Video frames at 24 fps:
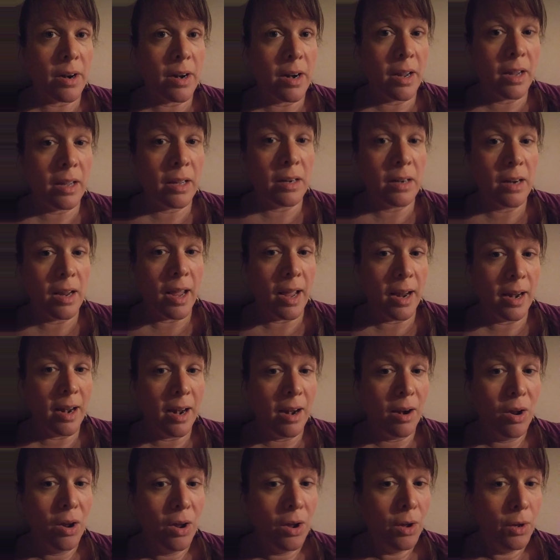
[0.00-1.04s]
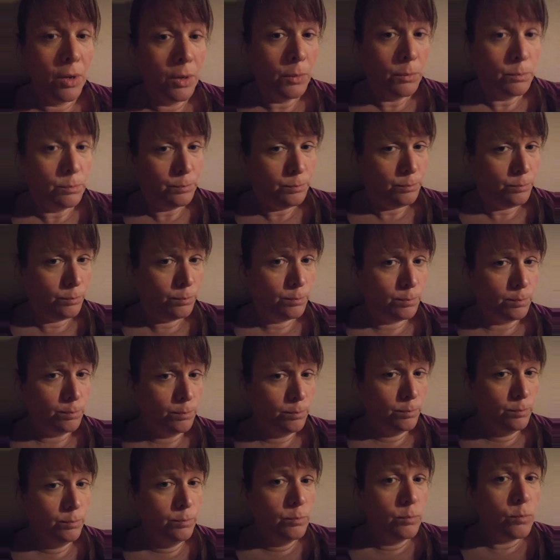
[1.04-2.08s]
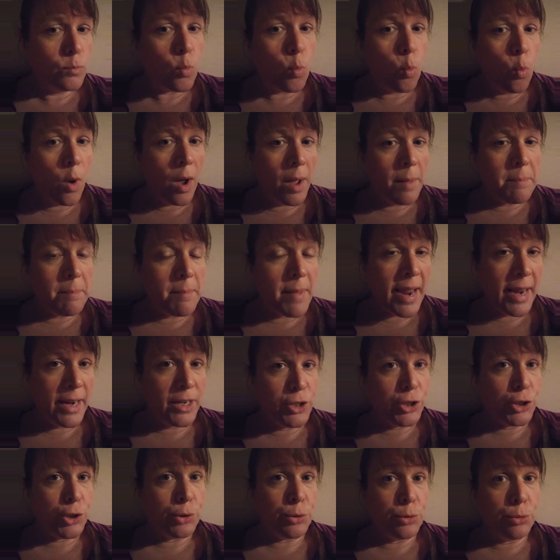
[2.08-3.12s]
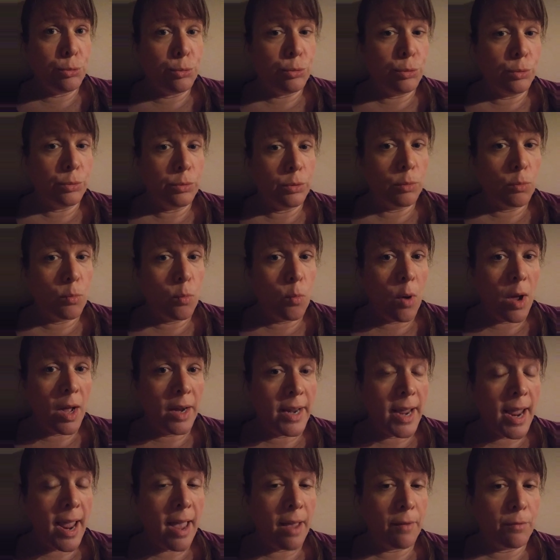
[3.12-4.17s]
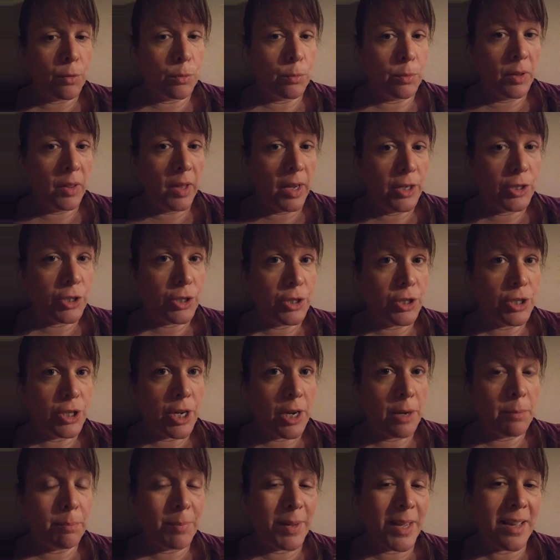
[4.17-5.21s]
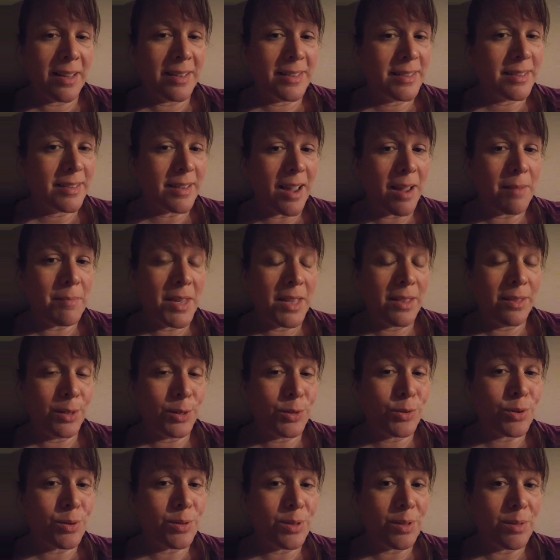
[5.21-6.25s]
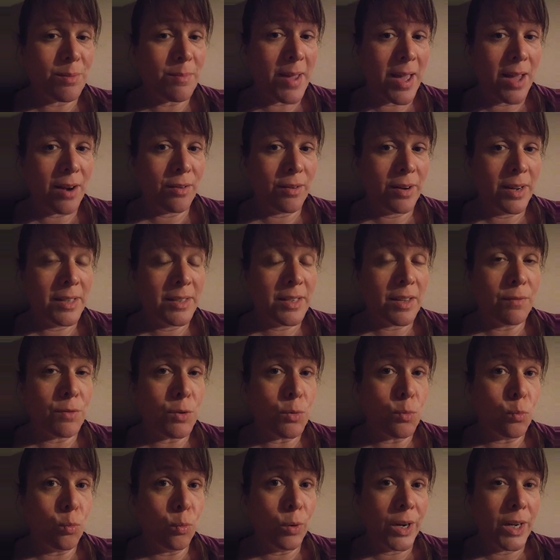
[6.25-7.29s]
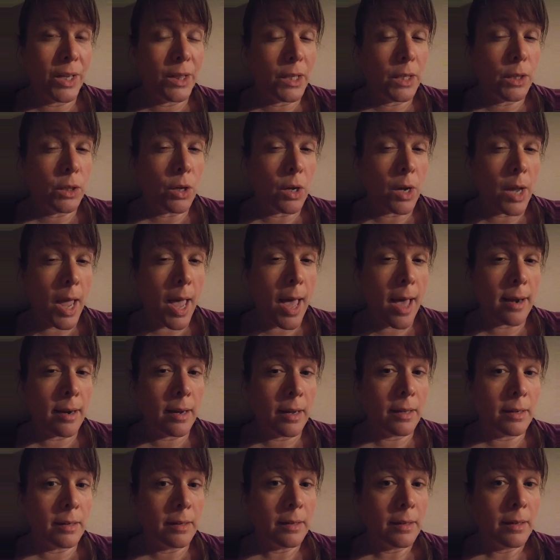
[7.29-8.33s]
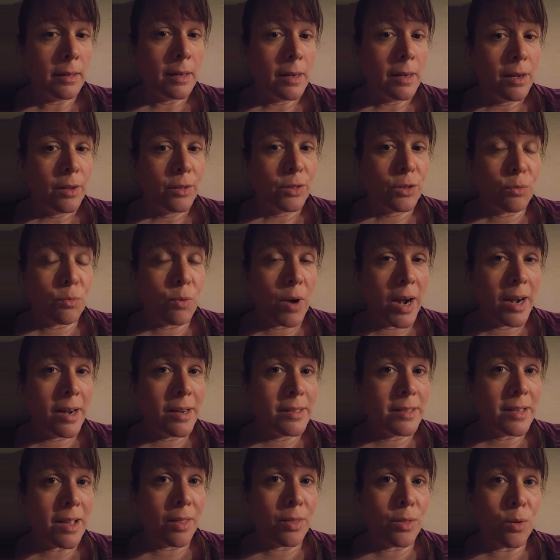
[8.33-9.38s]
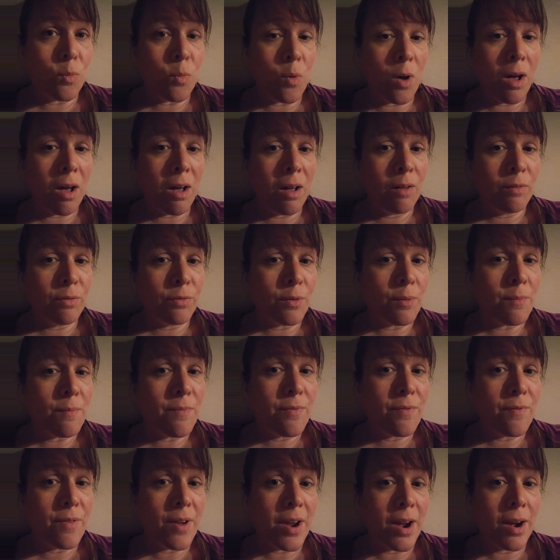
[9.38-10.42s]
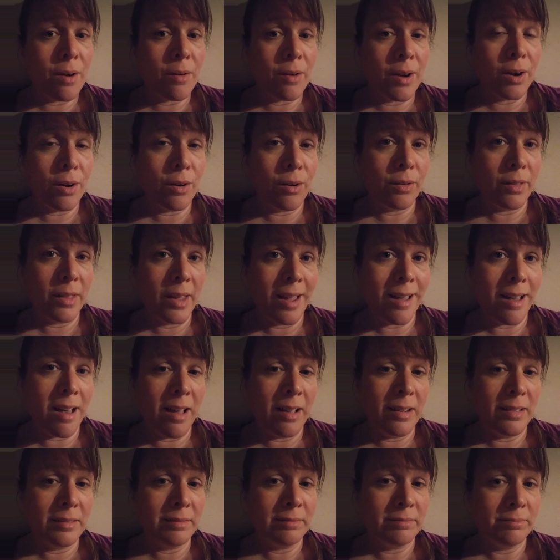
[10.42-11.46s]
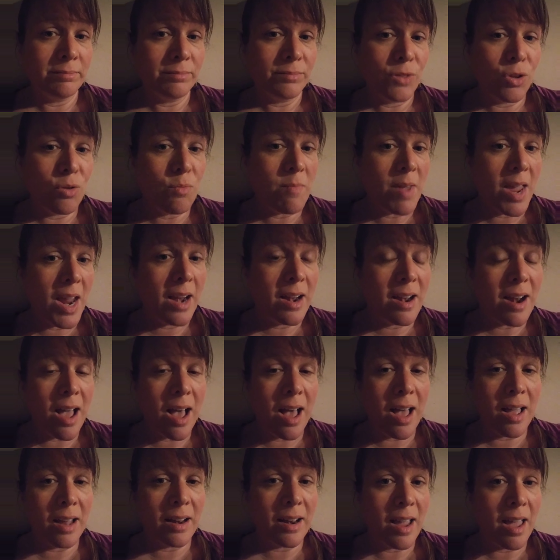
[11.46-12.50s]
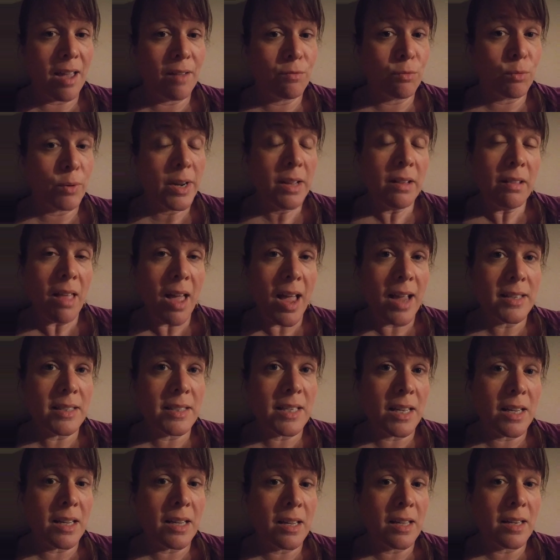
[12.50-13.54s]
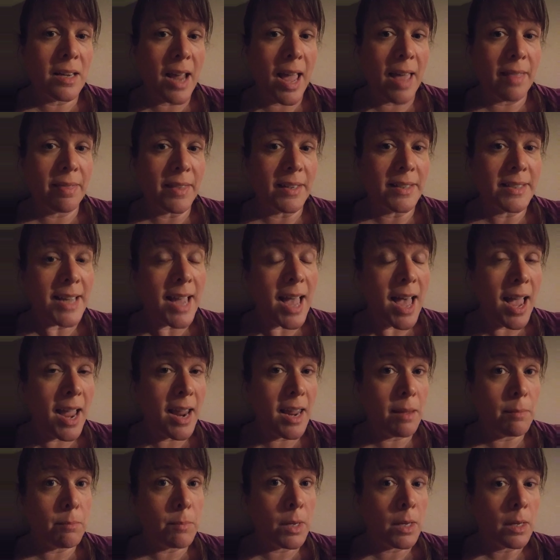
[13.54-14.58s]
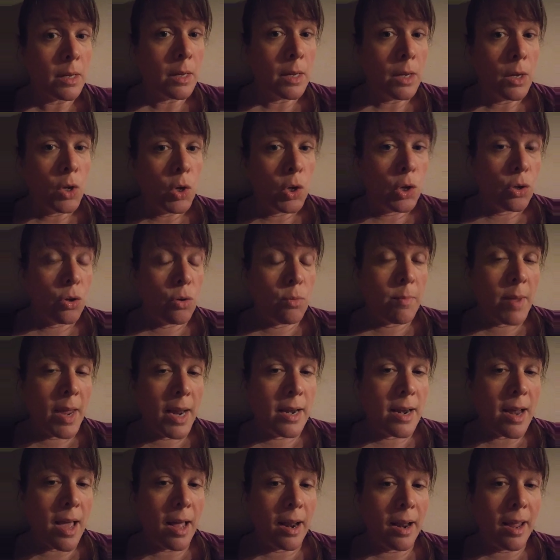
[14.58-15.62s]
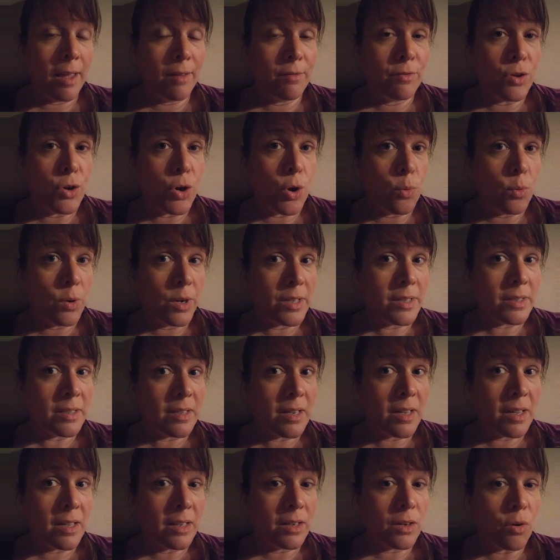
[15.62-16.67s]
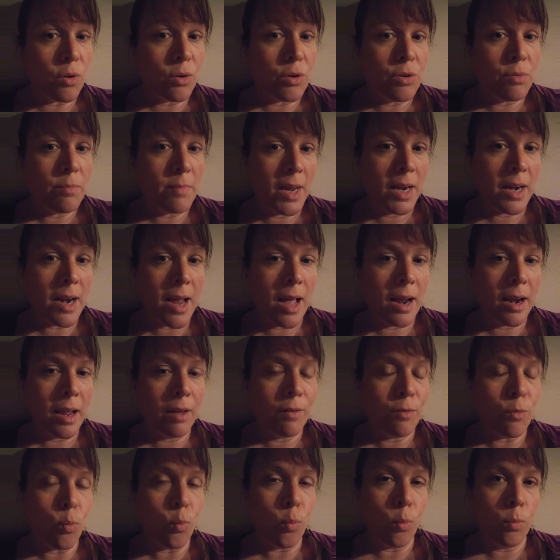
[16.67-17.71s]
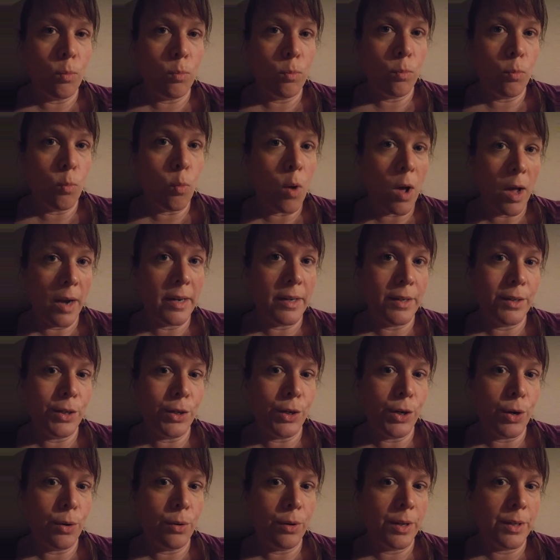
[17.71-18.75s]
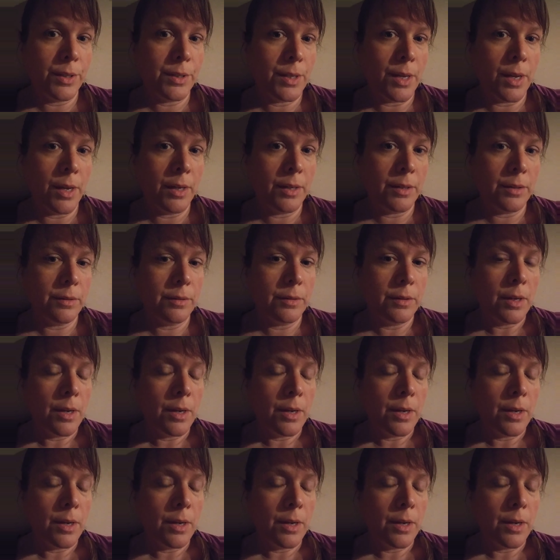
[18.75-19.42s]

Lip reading: in it, and what made you want to have a relationship. Because, I mean, the truth of the matter is, if you really look at it, the writing's on the wall from very early on. You may not have realized it at the time. You may not have noticed it, or you may not have wanted to notice it,